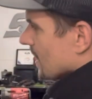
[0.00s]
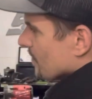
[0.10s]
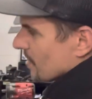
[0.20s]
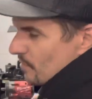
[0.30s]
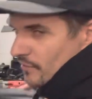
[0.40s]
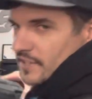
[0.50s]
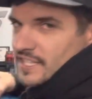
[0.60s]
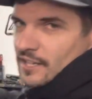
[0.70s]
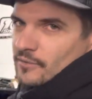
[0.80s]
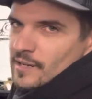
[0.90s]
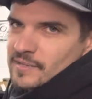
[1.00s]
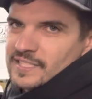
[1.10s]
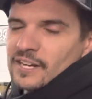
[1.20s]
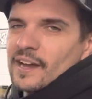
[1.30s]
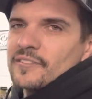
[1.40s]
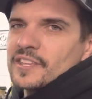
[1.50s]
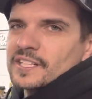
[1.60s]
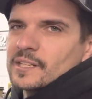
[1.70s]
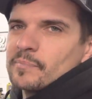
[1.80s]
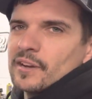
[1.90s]
gonna move this out of the way because I don't have anything
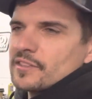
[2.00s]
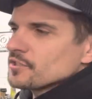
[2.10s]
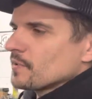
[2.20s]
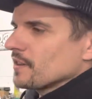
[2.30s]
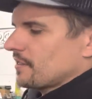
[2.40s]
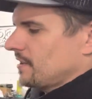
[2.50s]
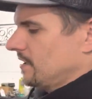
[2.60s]
to compare this with,